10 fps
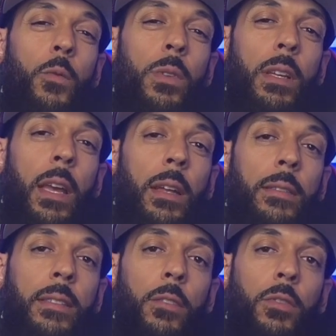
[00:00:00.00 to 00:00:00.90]
we get
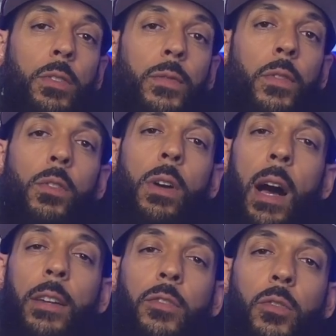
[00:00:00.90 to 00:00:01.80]
Silk's full
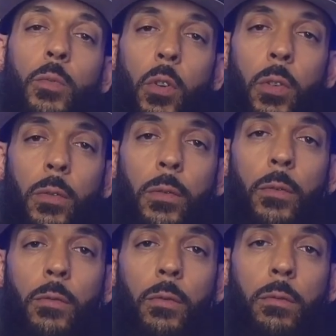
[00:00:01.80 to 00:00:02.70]
costume or
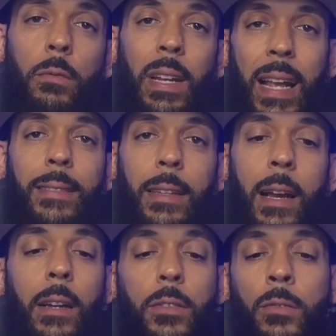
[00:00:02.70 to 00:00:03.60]
classic
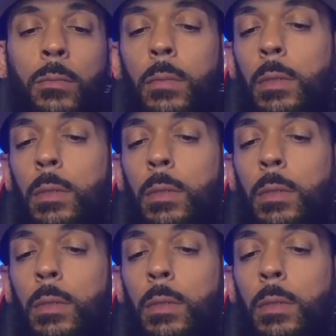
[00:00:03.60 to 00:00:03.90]
costume.